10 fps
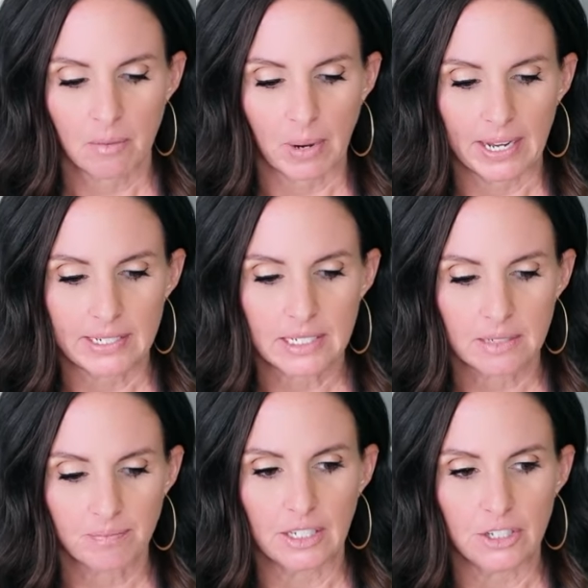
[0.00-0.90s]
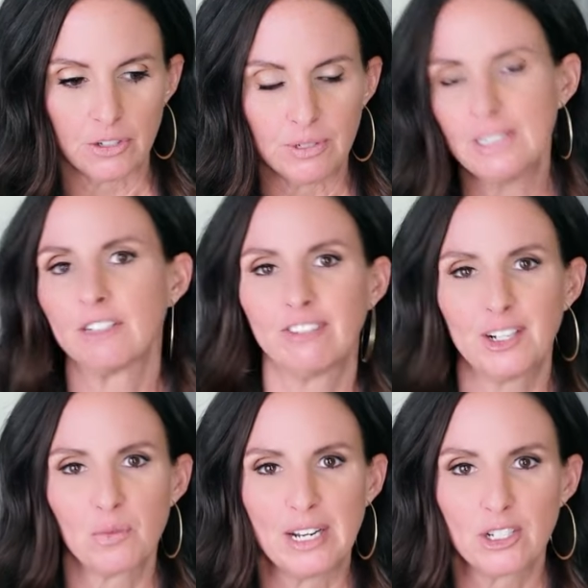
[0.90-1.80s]
But you need to
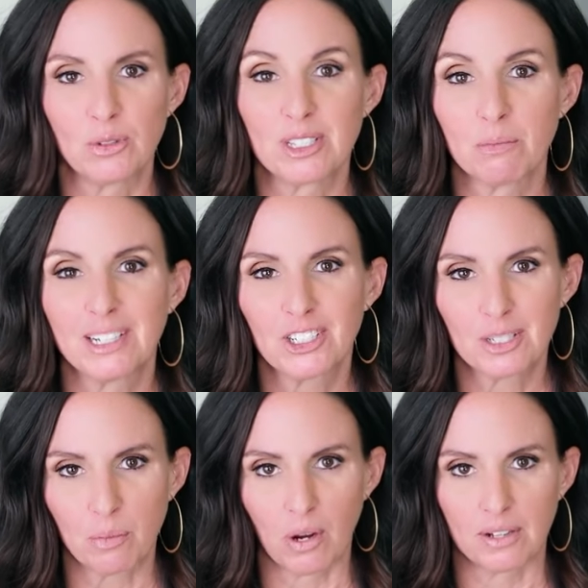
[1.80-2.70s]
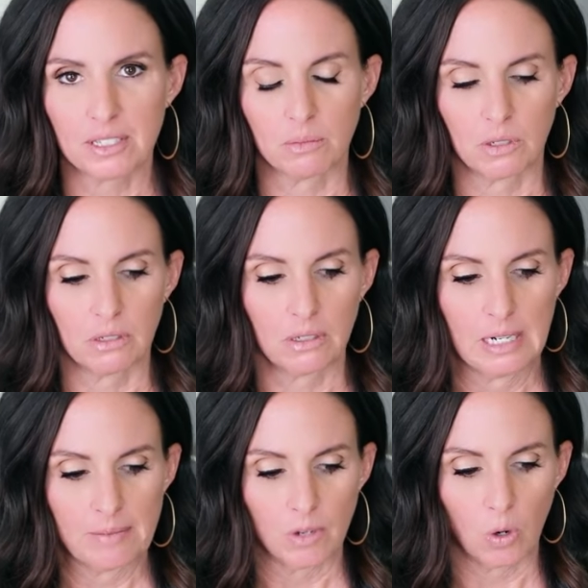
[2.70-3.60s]
find a way to, as much as possible,
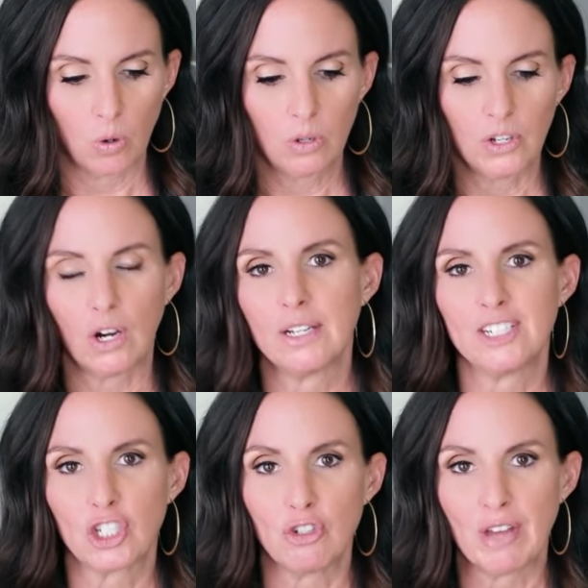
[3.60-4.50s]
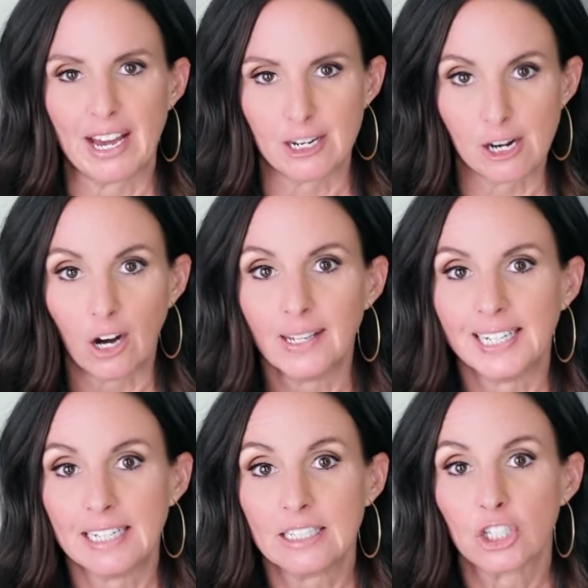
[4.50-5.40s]
hold on to that
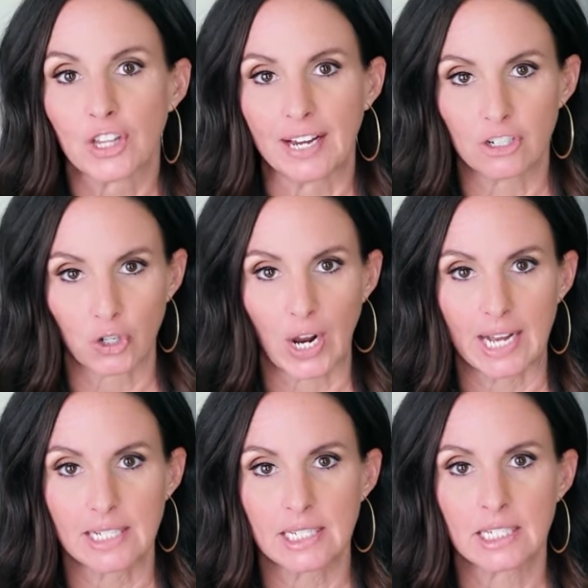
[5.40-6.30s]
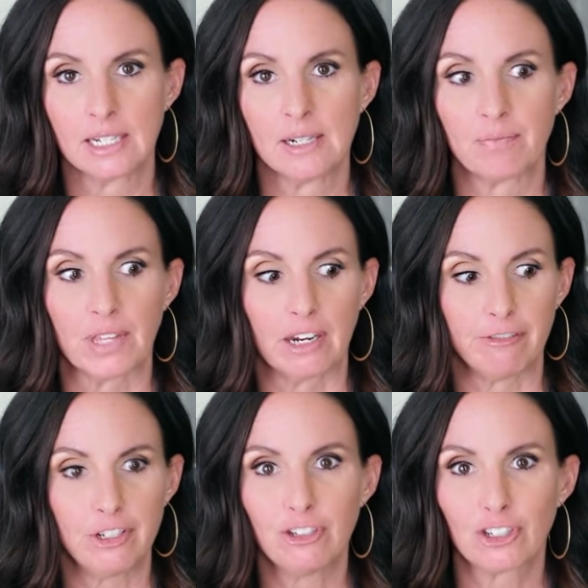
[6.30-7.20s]
knowledge, that trust, that a
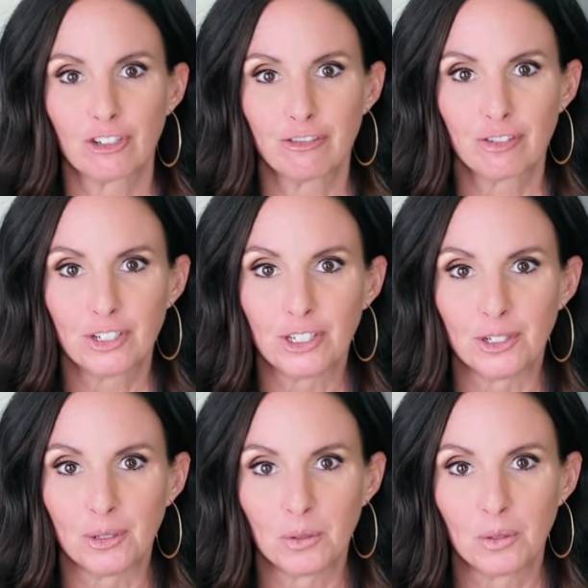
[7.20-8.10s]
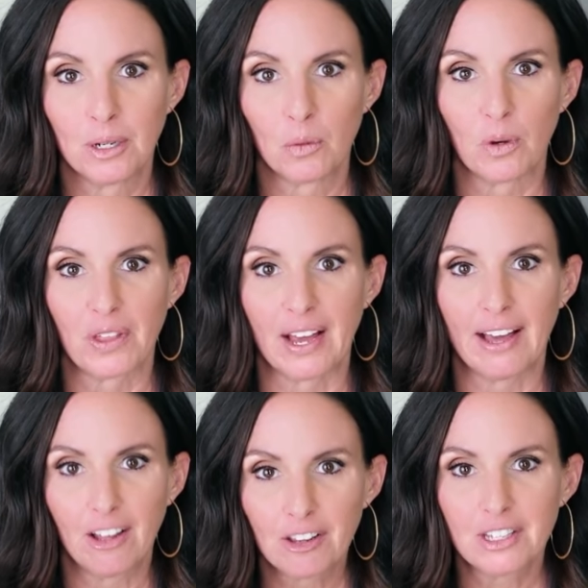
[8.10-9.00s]
future for you with a
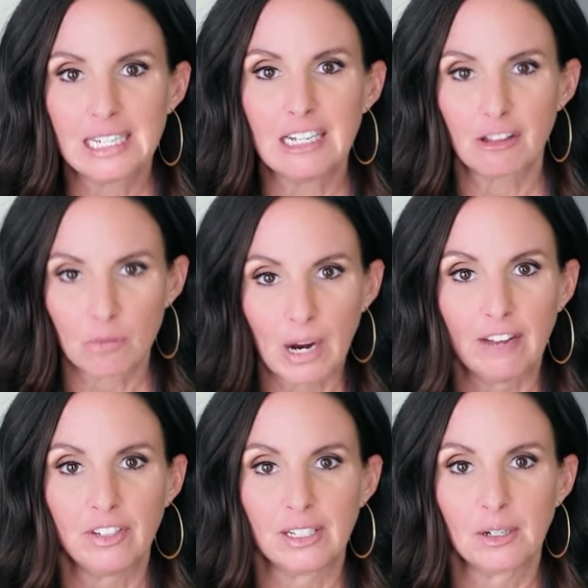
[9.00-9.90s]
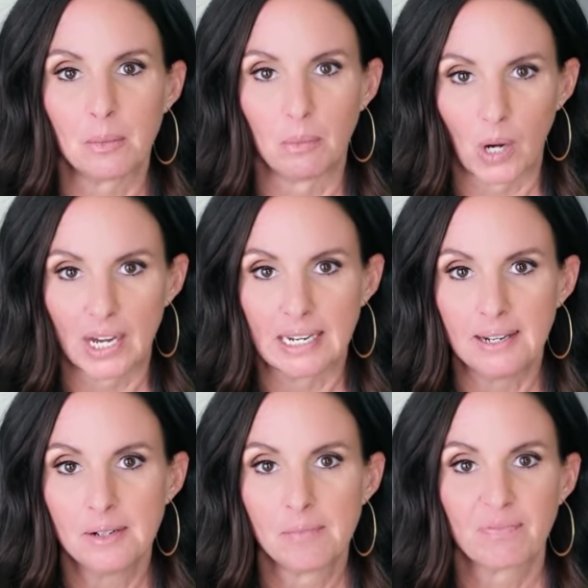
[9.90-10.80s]
healthy, thriving
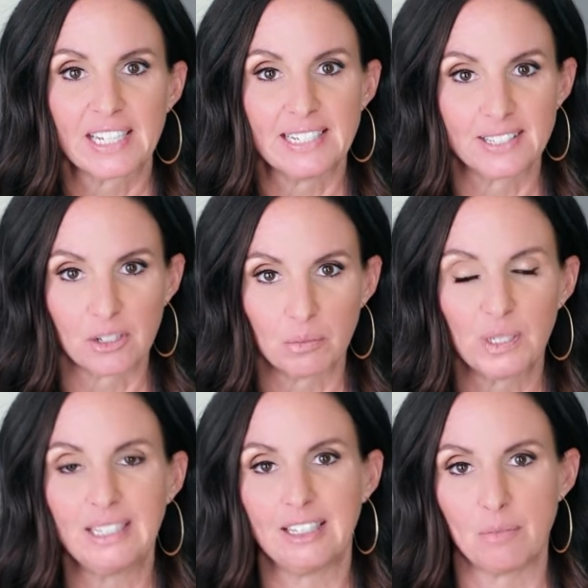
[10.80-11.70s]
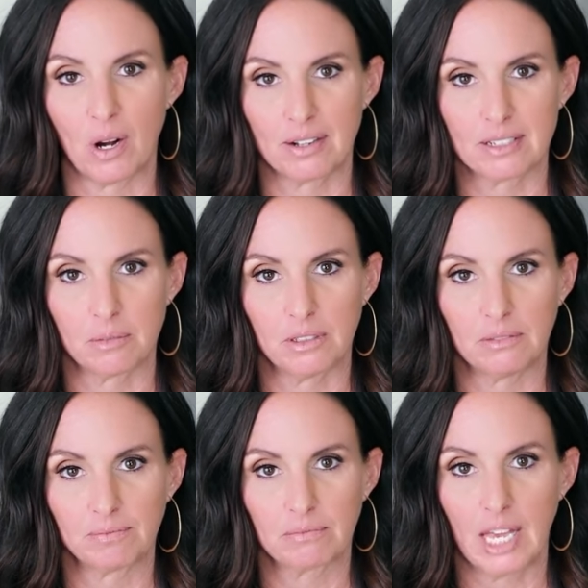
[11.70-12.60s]
body is completely
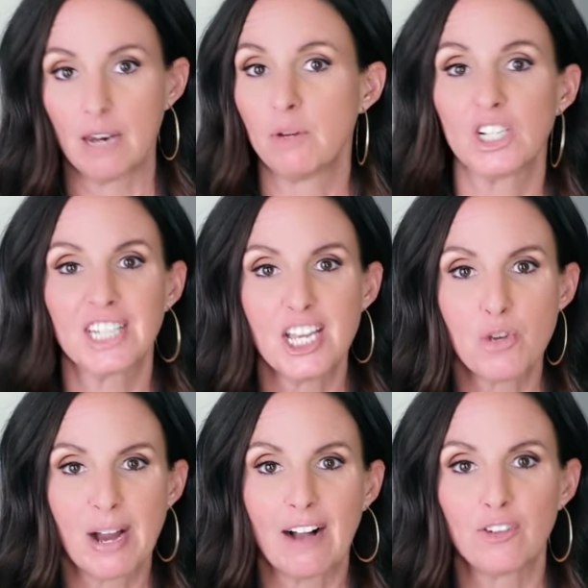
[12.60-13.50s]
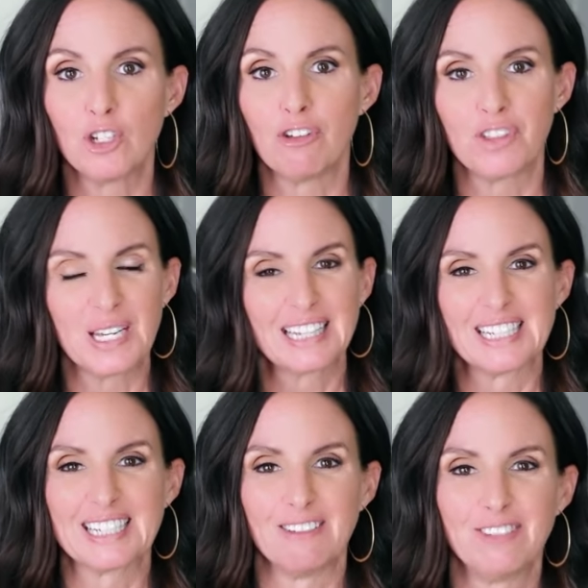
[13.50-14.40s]
possible. And I'm not saying you have to think
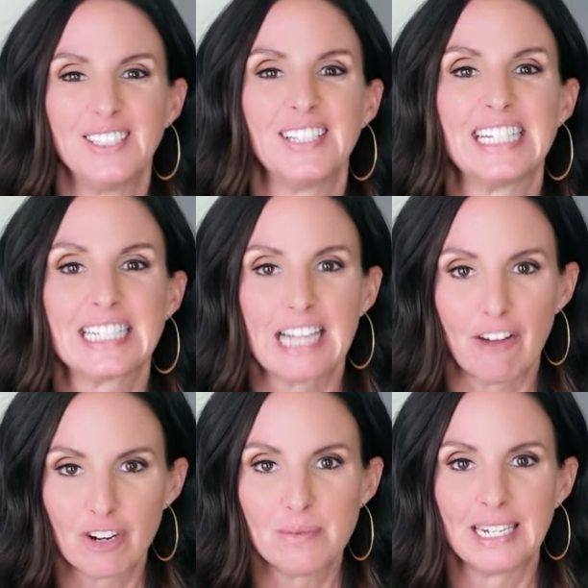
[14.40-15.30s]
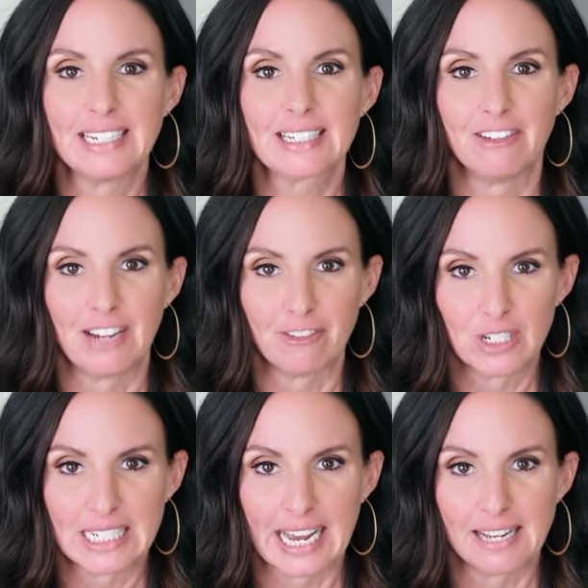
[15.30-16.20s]
this and feel this every minute of
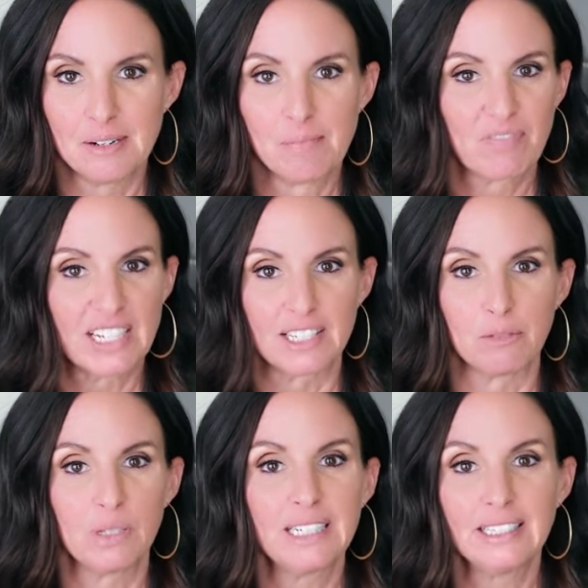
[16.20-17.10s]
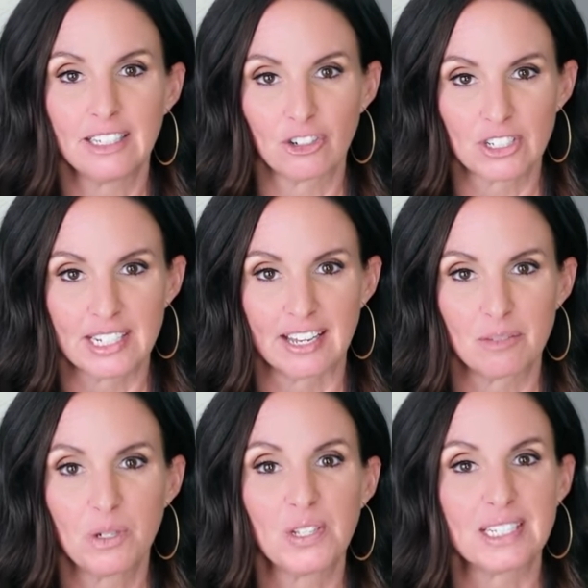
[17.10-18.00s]
every day. It's completely
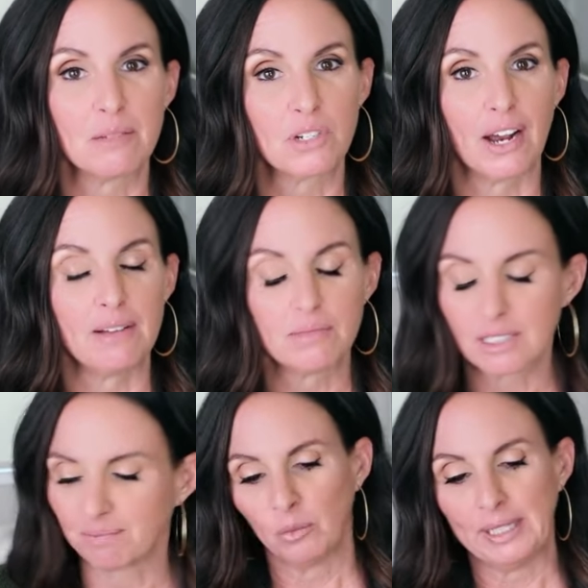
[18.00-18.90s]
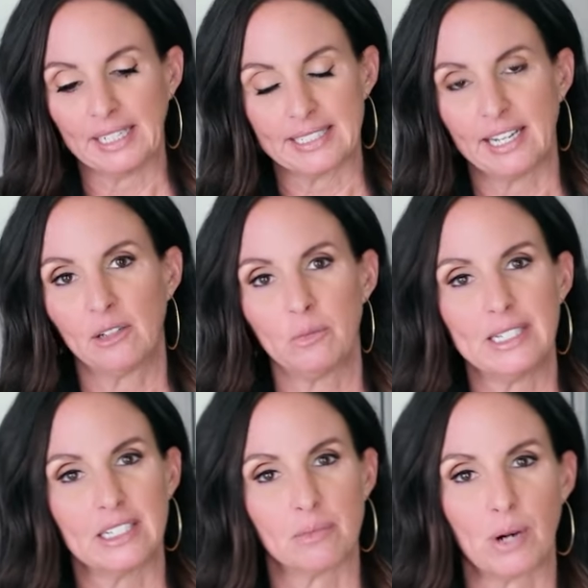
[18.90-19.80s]
understandable that sometimes we get down, we
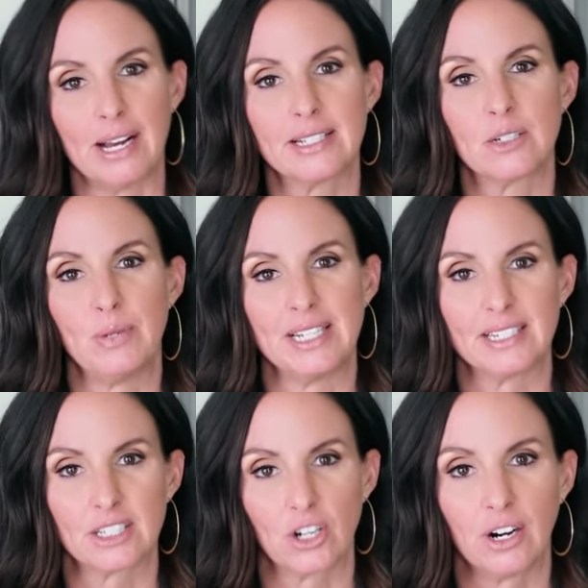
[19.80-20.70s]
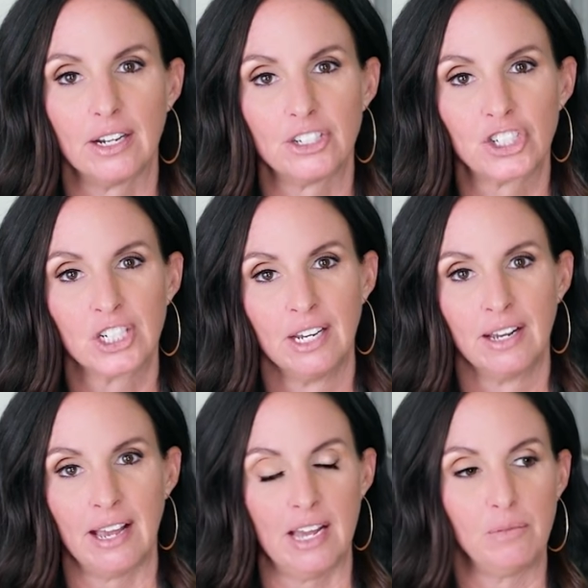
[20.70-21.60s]
get depressed, we get discouraged,
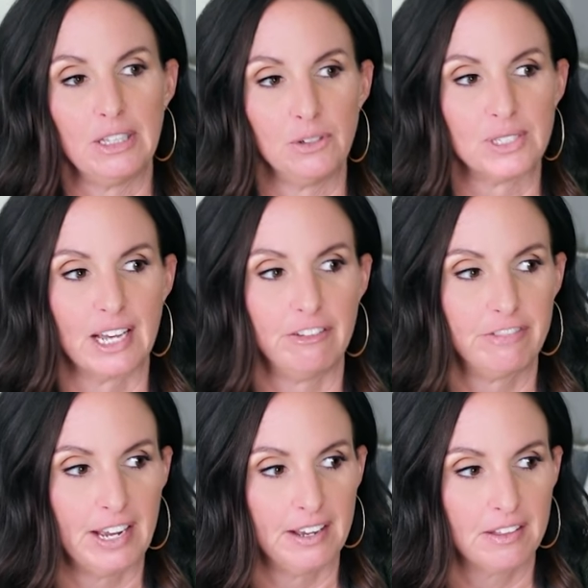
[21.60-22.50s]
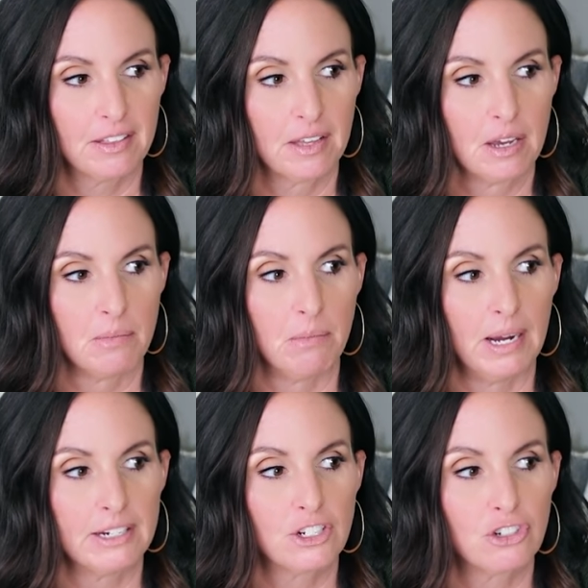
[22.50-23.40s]
and we lose that faith.
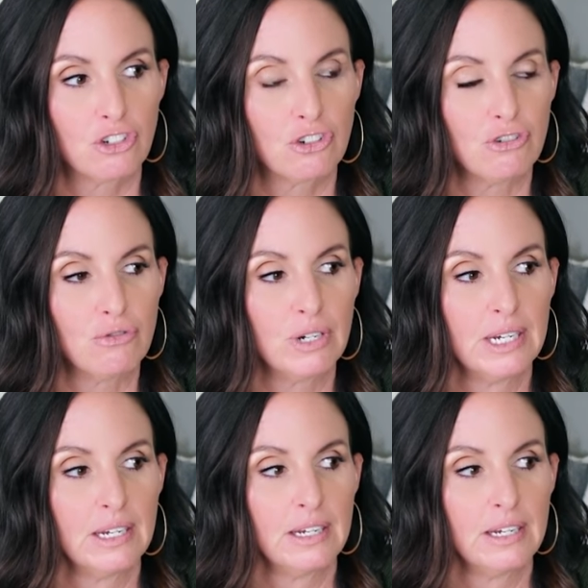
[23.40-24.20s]
But to